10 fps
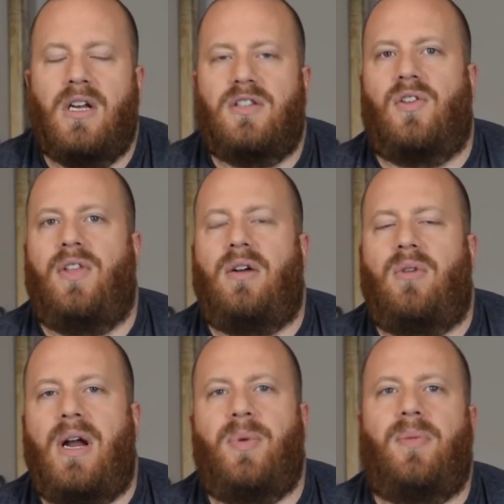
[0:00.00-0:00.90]
So that'll
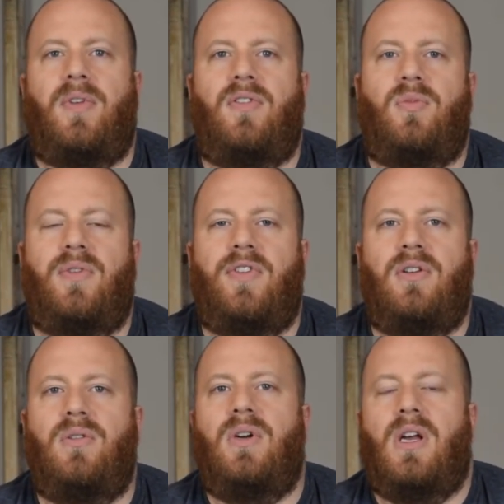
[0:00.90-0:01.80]
wrap up this
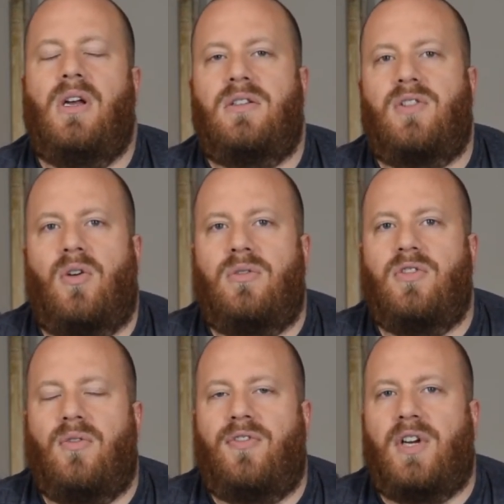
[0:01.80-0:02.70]
review. So
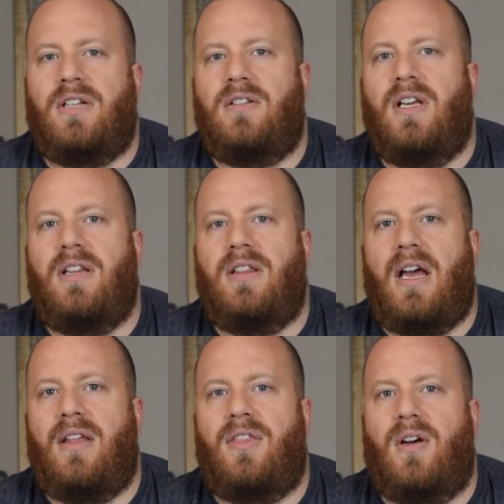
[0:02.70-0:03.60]
don't forget to hit
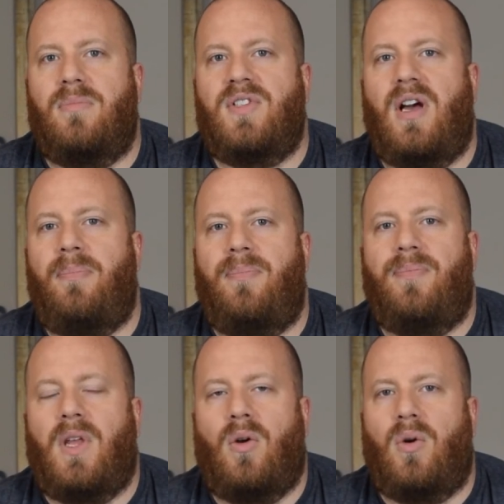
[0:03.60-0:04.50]
that thumbs up
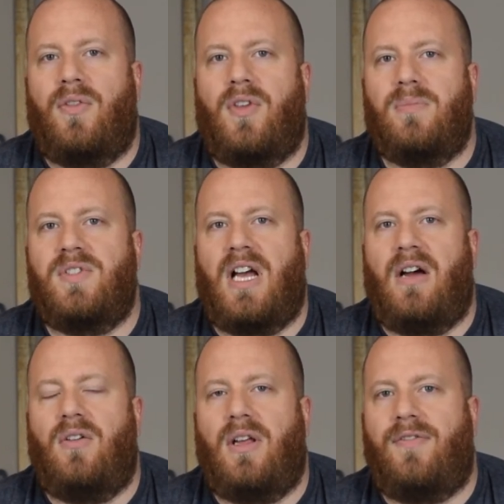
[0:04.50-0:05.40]
or thumbs
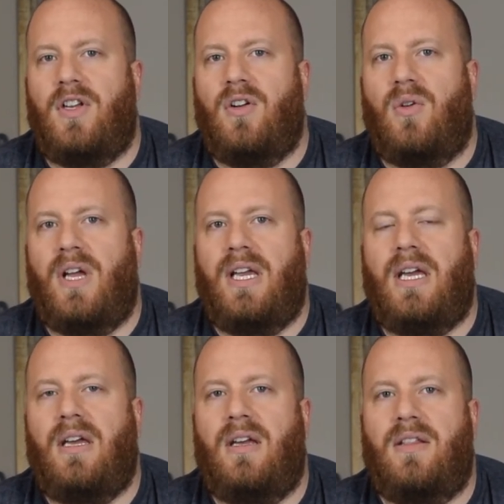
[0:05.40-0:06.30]
down. If you don't like
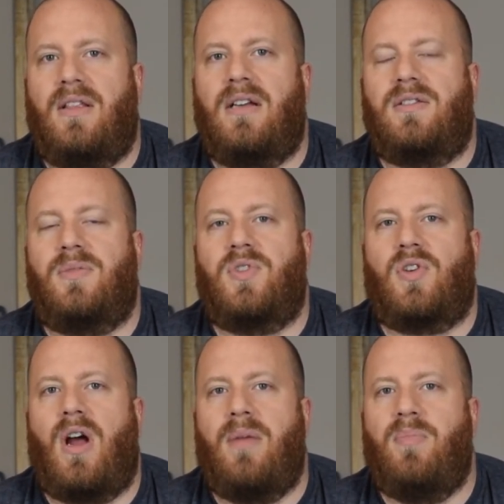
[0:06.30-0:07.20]
it, hit that
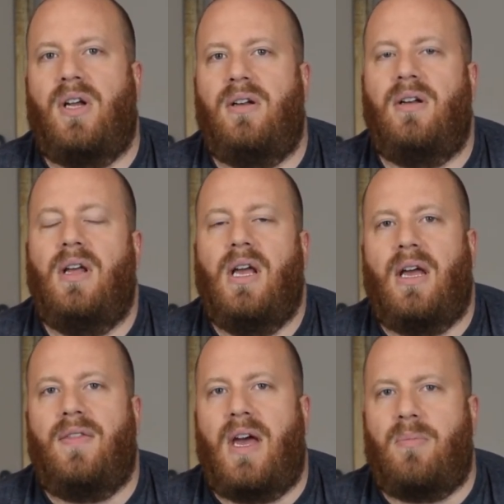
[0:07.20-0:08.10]
subscribe button
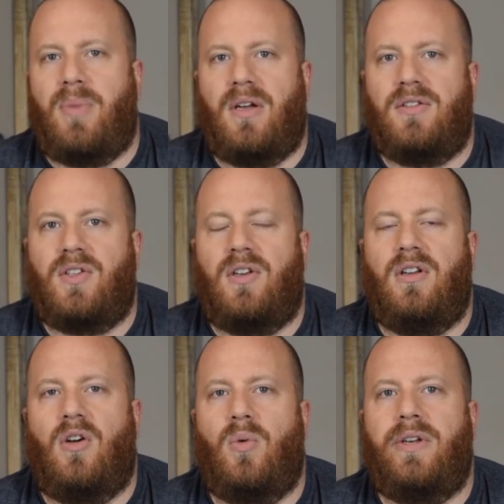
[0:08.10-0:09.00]
and that bell so you
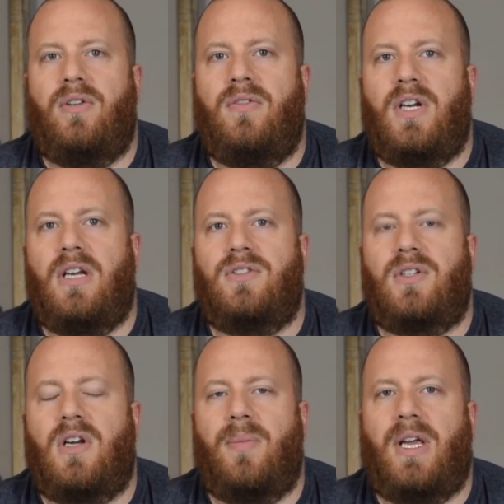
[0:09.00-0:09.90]
know when new videos are
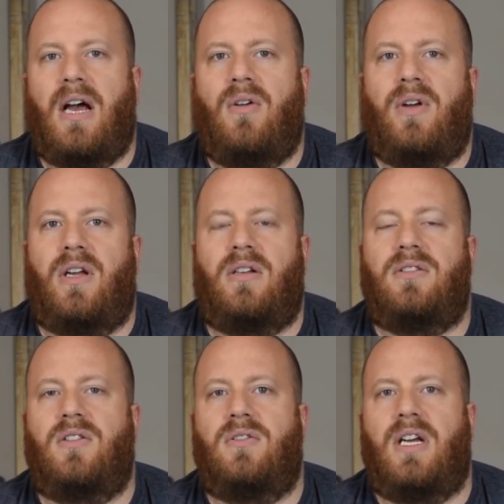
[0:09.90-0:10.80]
coming out. And
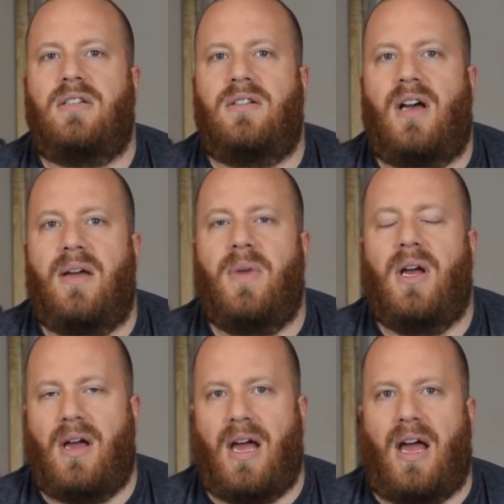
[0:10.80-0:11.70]
until next time,
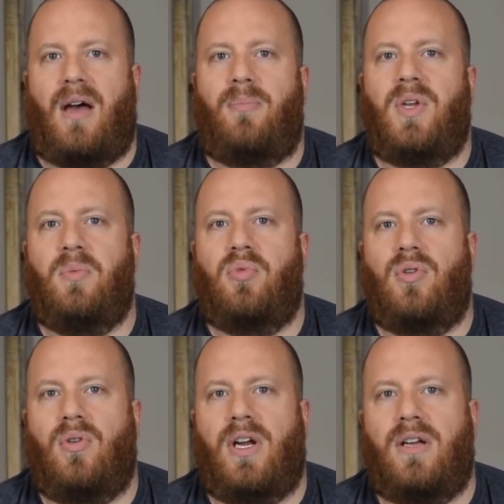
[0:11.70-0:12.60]
happy
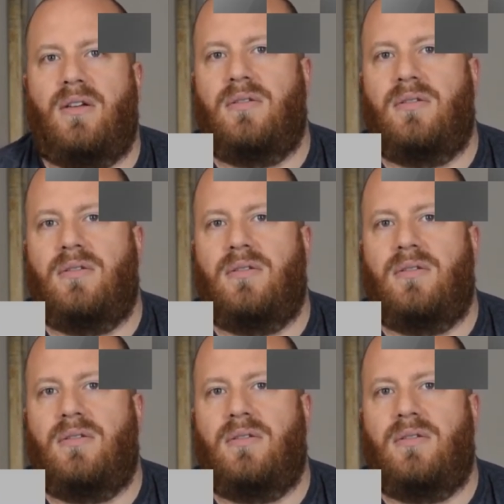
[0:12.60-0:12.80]
brewing.